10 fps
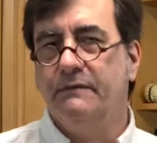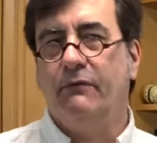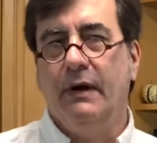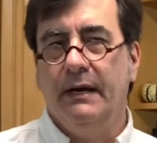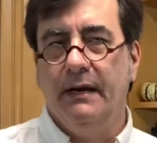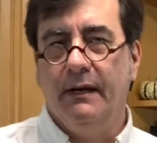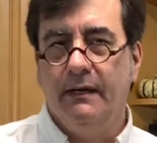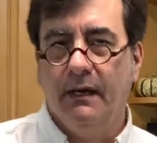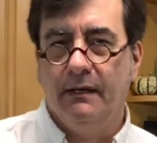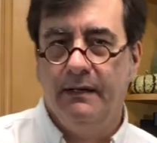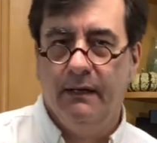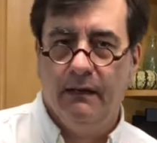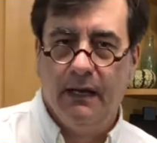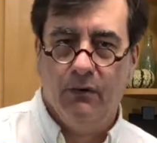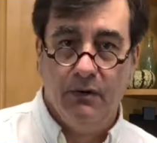Friday Night Cocktail
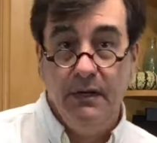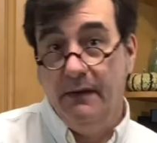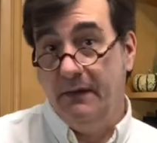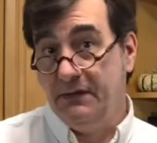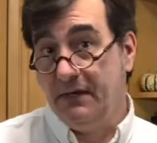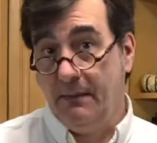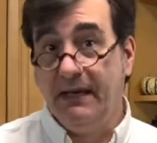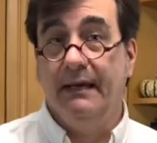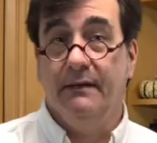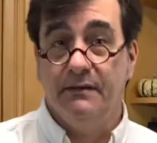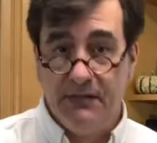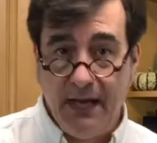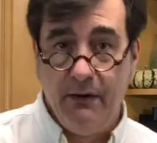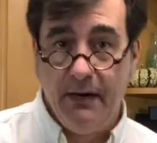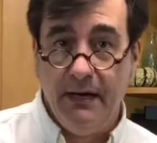Hour. This time again,
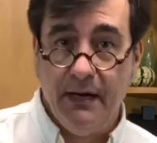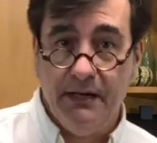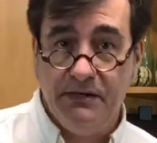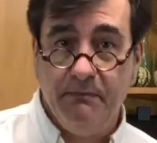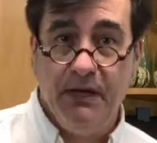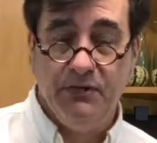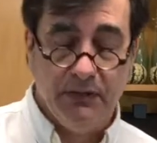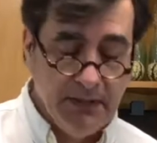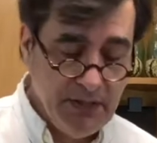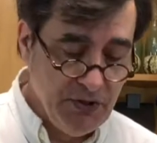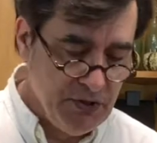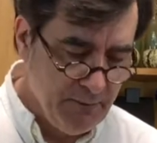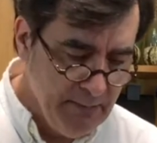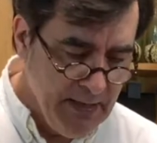Saturday night special edition.